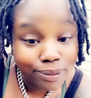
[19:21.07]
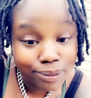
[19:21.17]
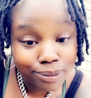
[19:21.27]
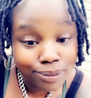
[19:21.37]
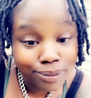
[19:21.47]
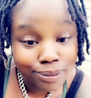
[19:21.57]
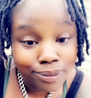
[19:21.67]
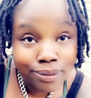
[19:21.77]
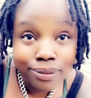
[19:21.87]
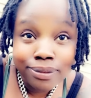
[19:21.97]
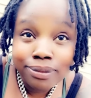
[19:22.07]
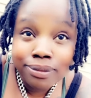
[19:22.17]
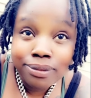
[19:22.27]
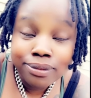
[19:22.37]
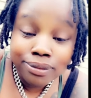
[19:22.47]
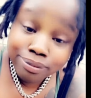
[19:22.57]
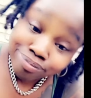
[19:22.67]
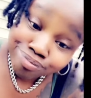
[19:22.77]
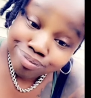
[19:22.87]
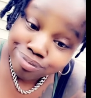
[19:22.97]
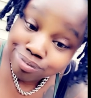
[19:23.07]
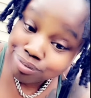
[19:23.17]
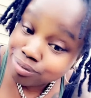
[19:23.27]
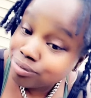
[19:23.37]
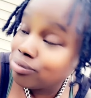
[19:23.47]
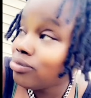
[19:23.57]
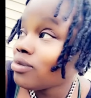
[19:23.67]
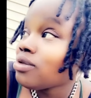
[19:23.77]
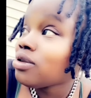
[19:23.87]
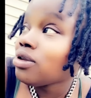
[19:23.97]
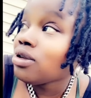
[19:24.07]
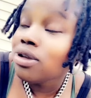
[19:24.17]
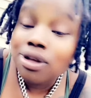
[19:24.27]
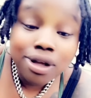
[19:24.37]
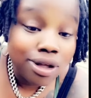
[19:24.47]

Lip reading: Nothing is said.